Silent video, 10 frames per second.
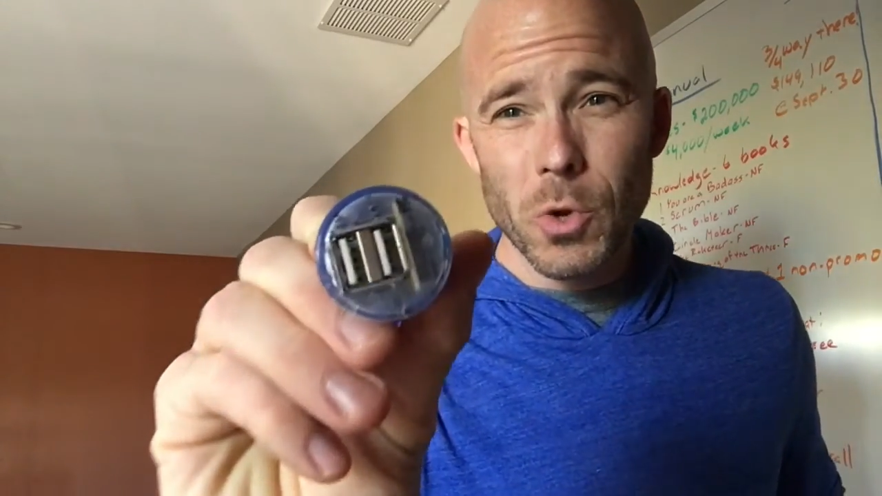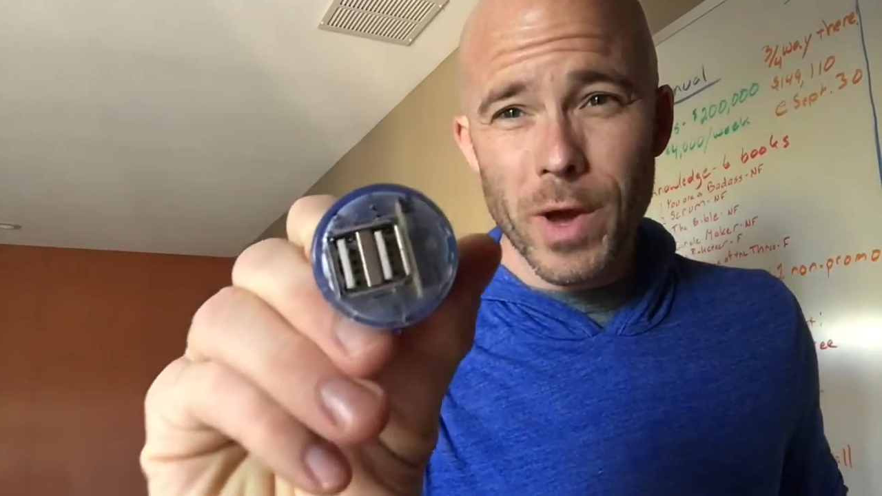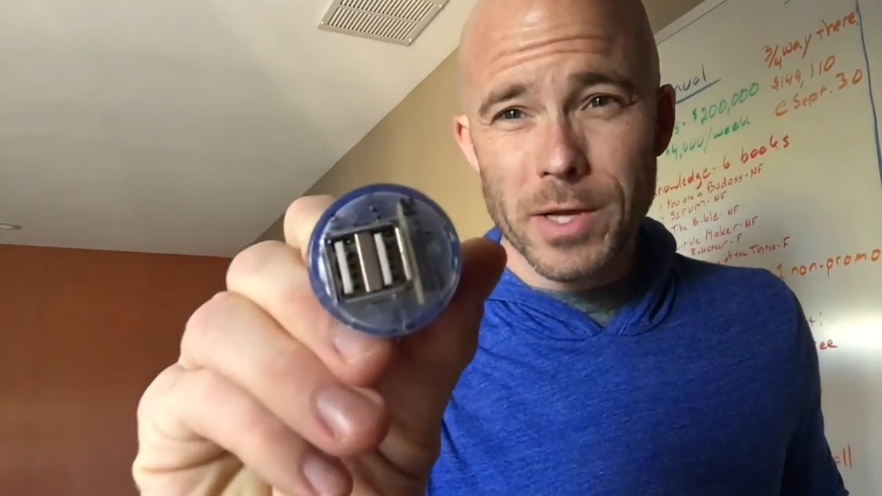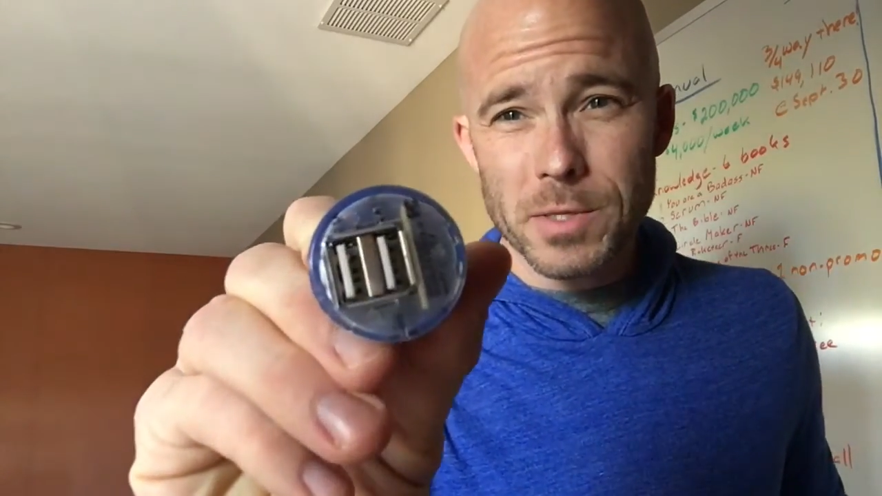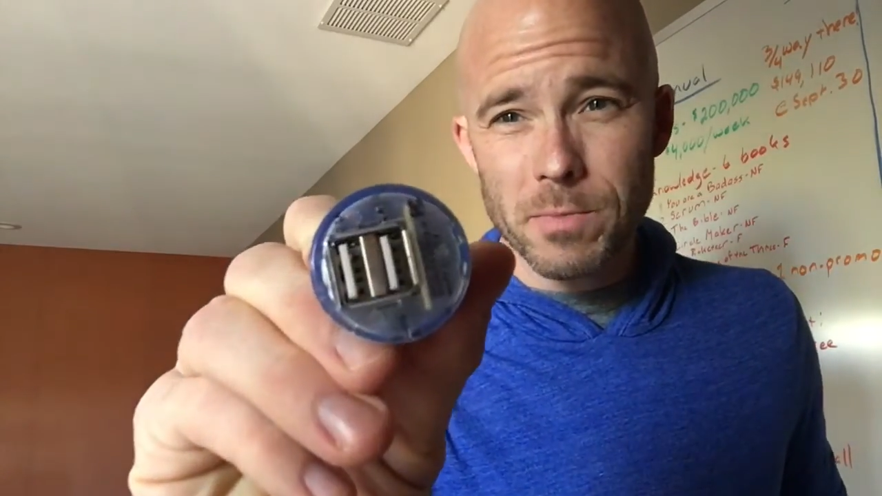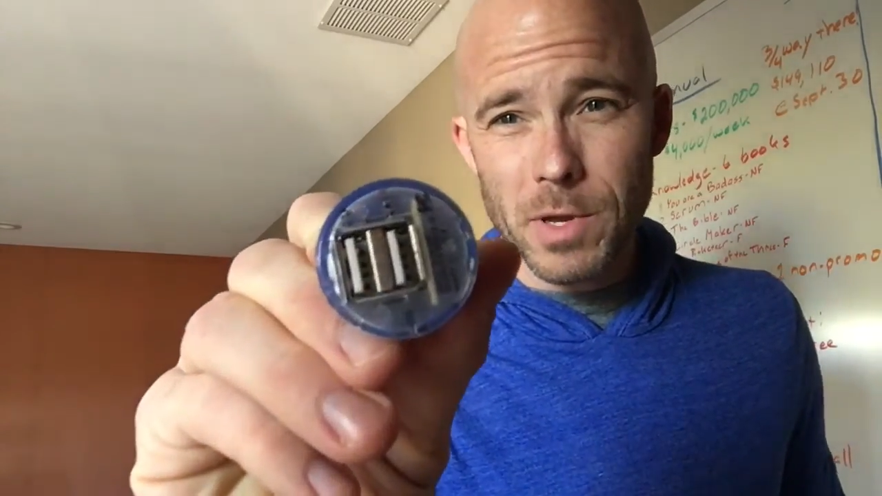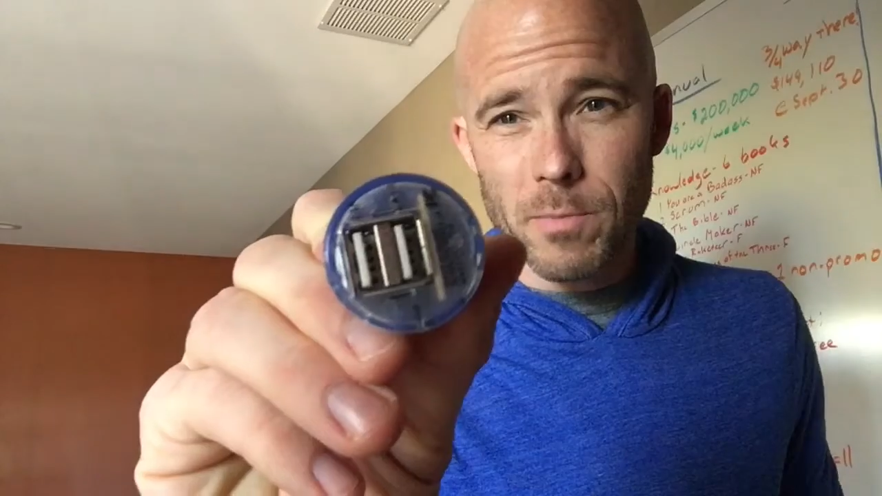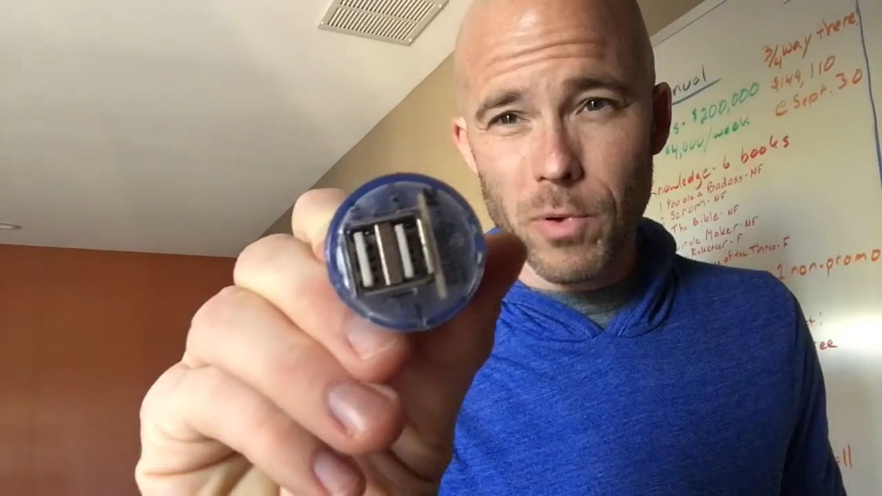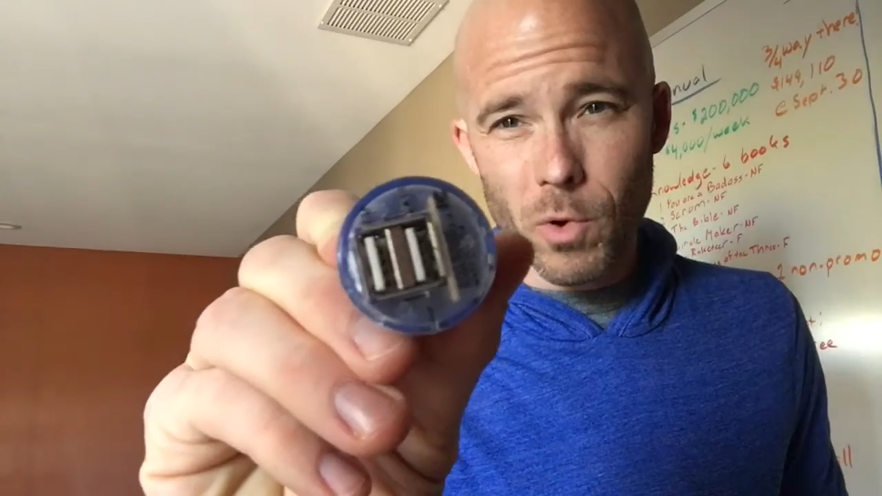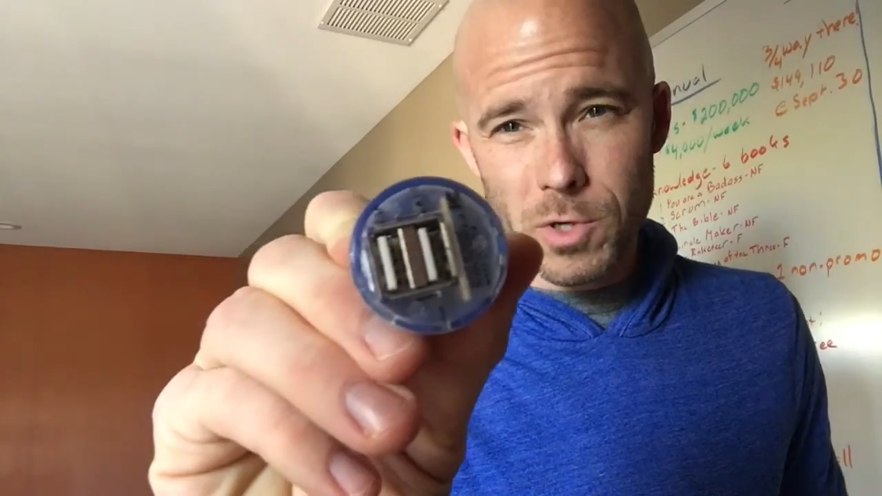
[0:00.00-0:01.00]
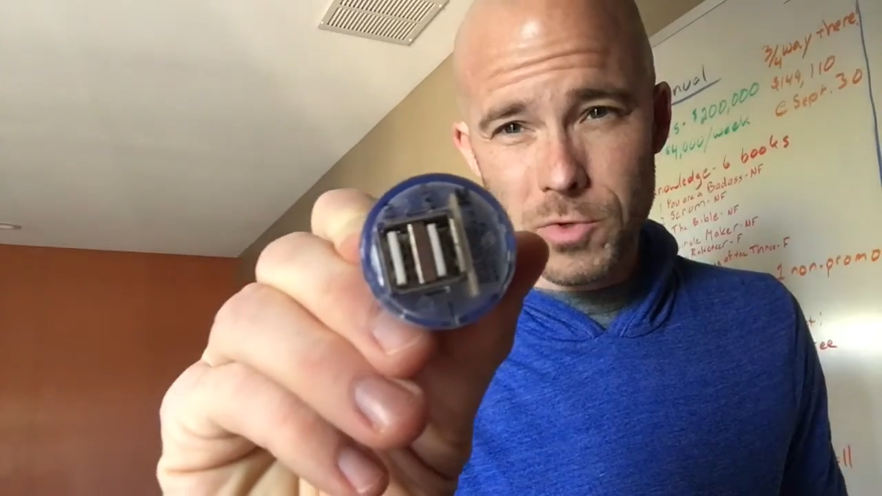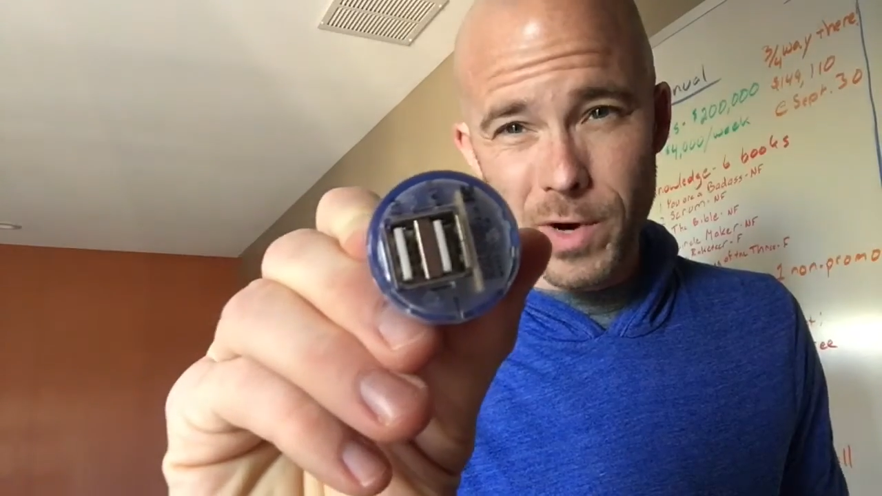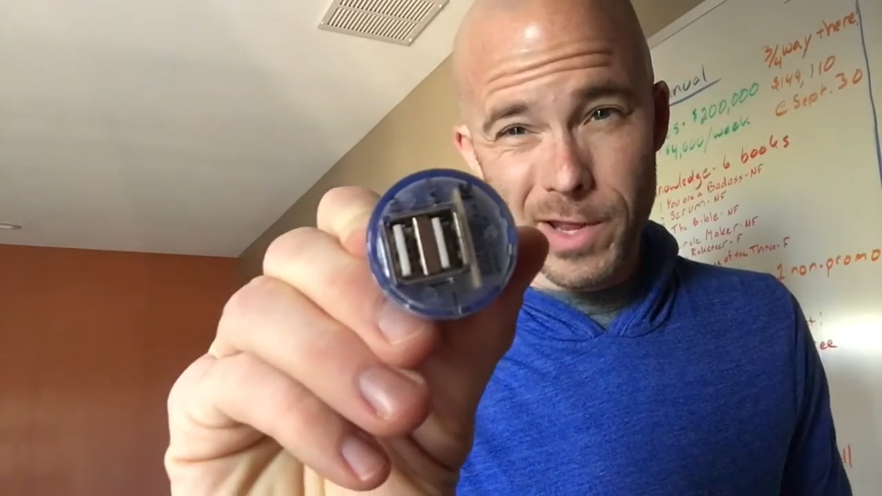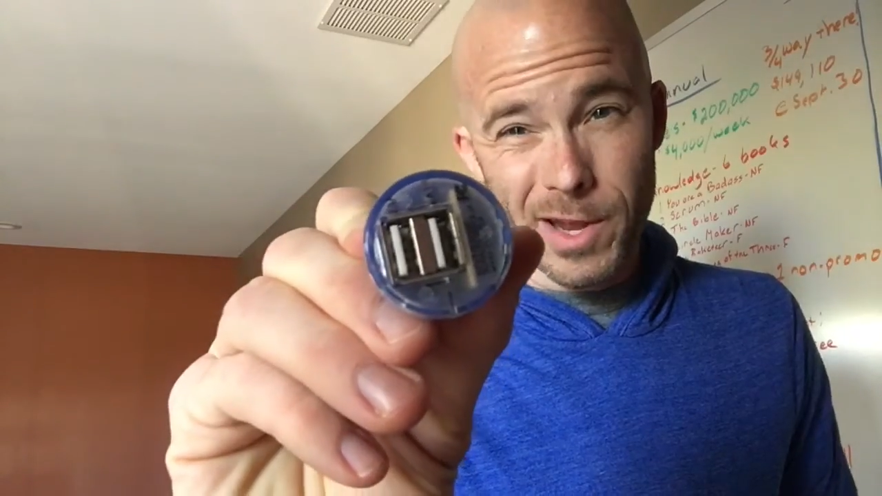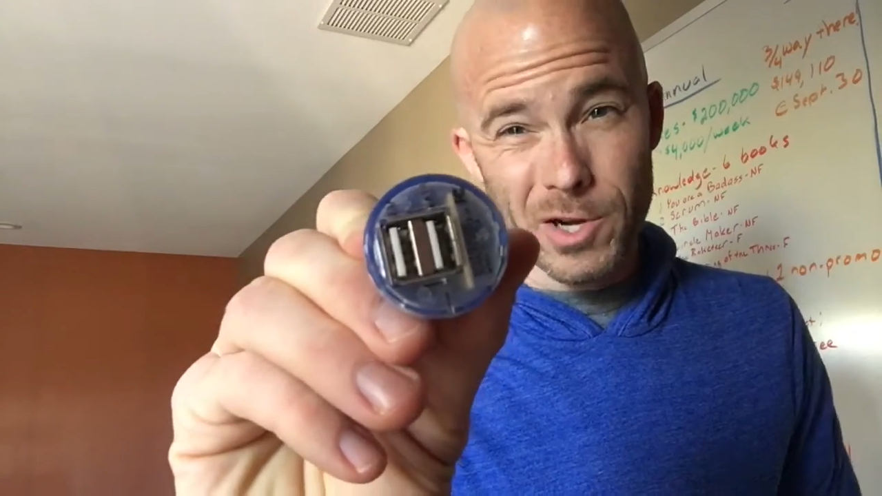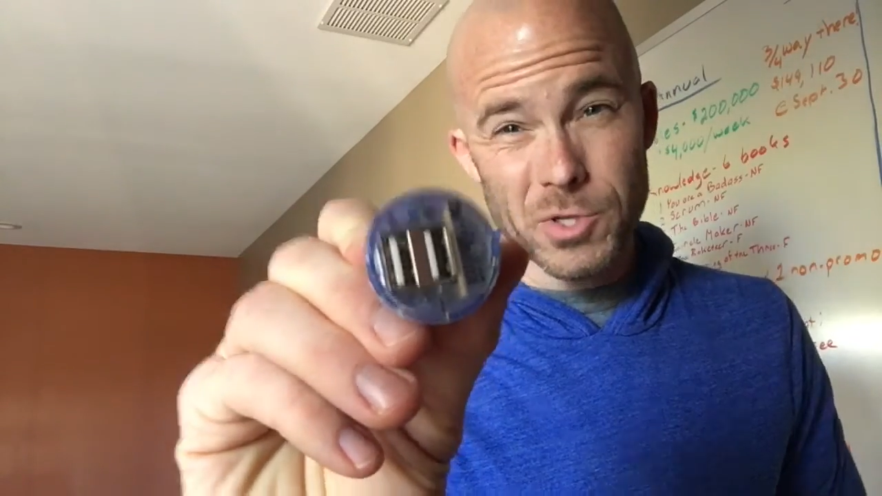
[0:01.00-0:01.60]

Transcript: USB ports right there,